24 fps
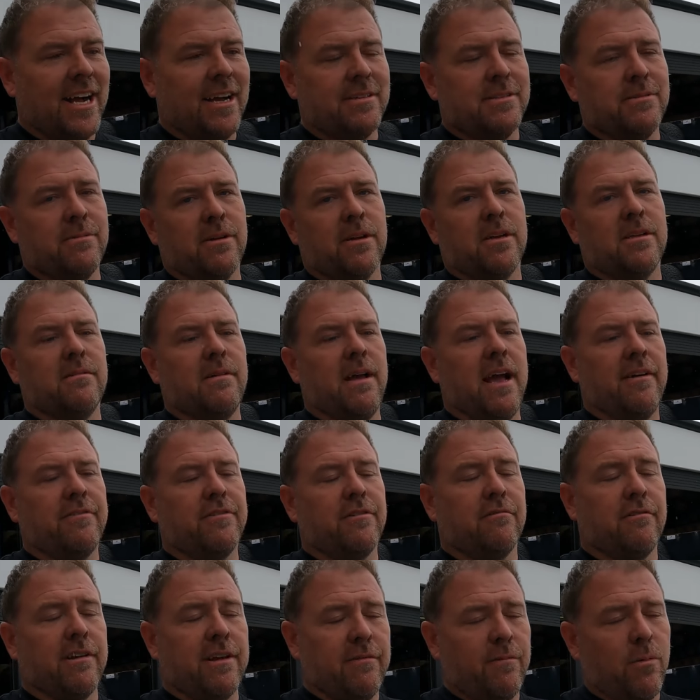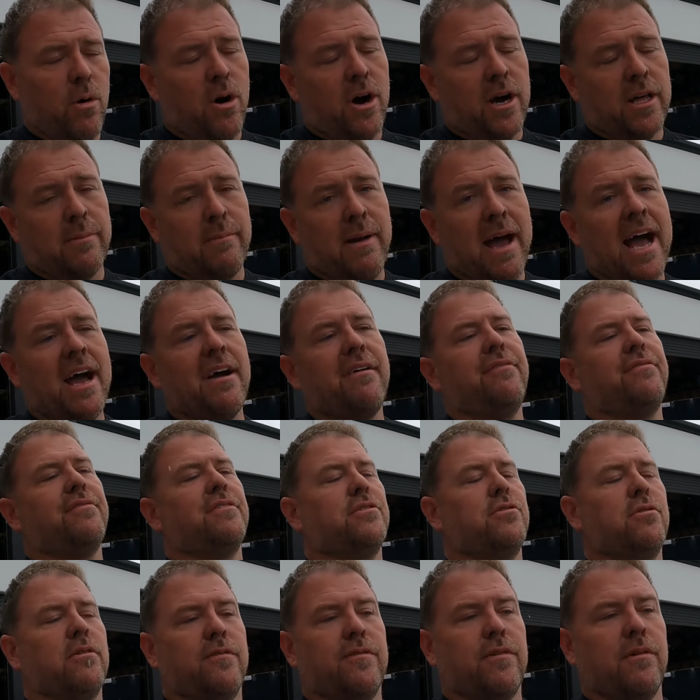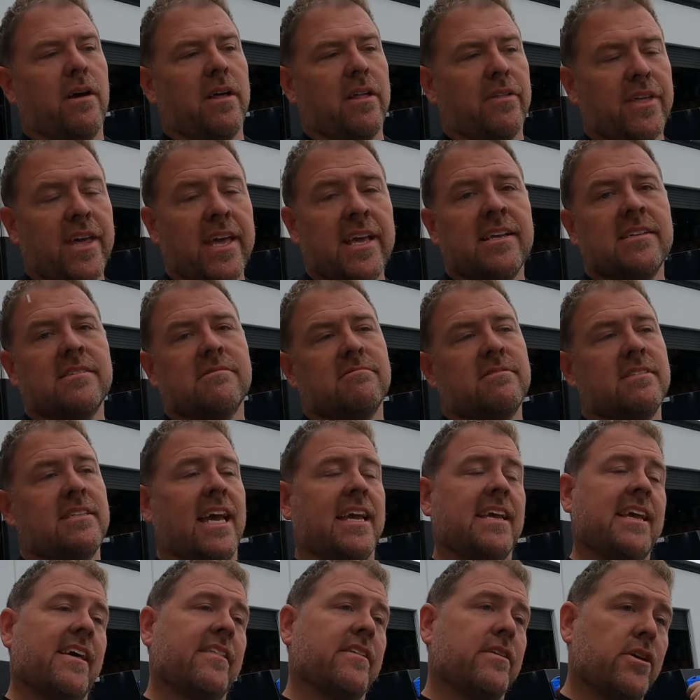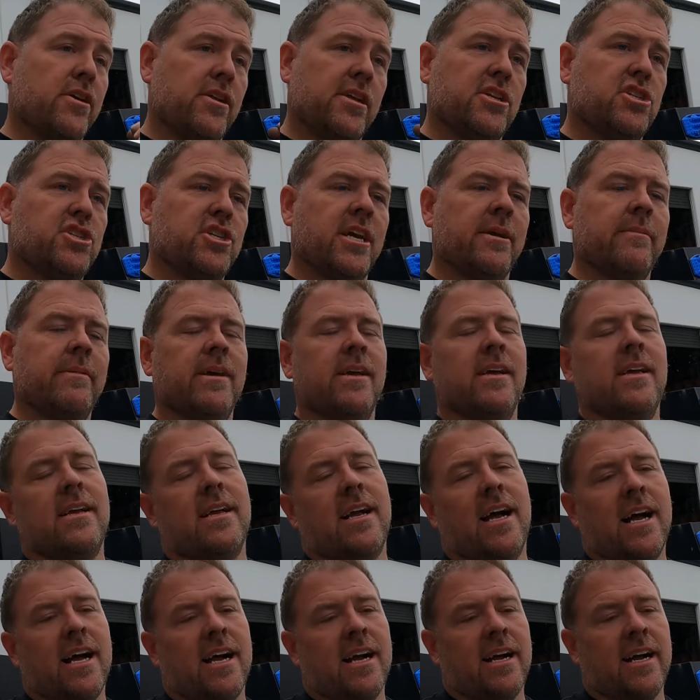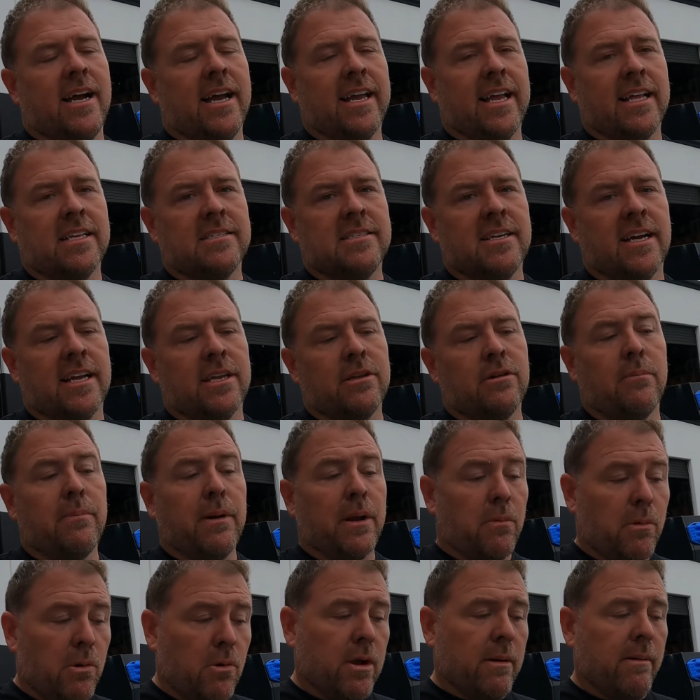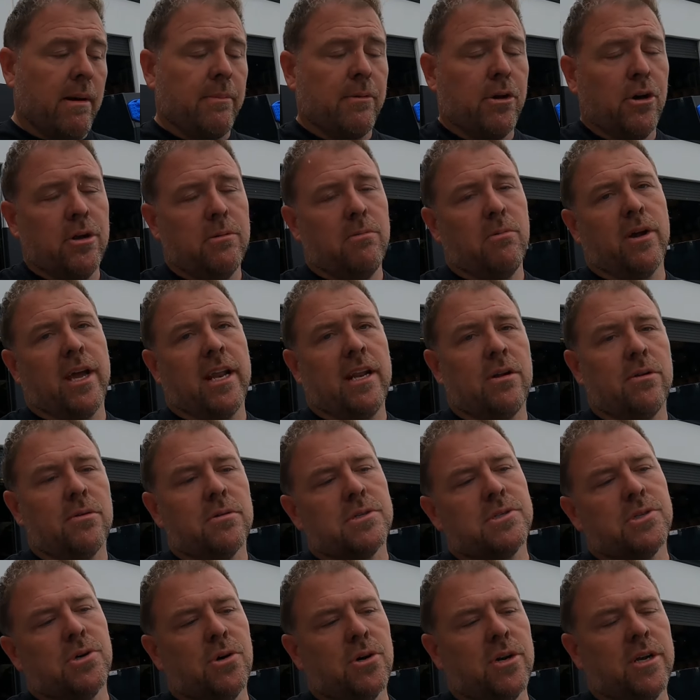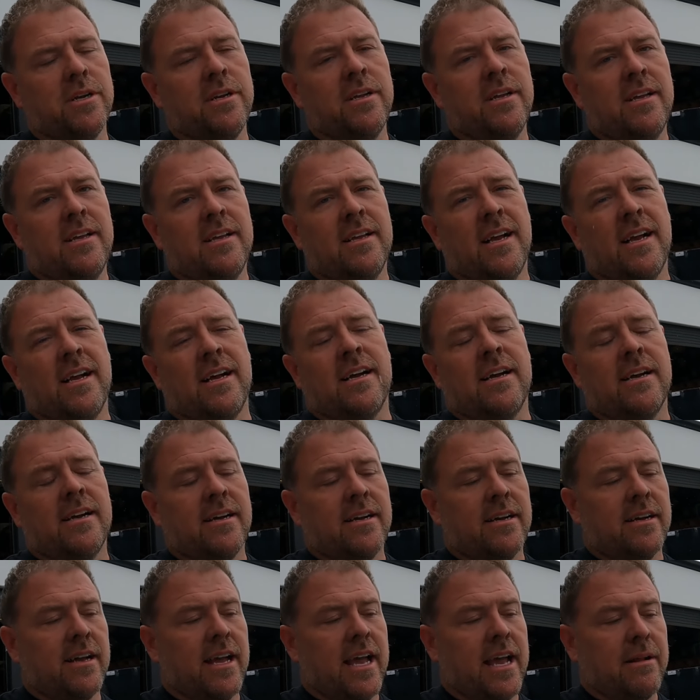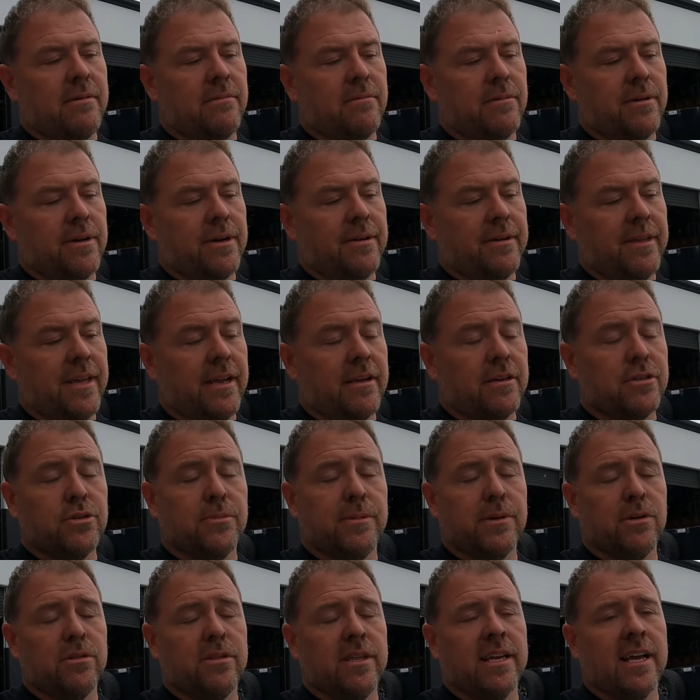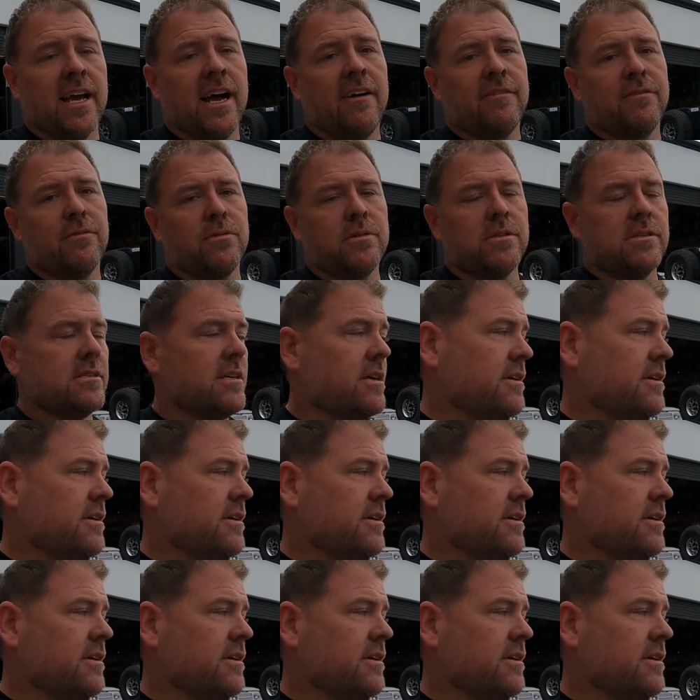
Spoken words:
So we're going to have to rewire the MAF and do a few other things, take out the Unichip and get stuck into it. But we'll come up good, we'll get it all sorted, and yeah, it should be a good thing afterwards.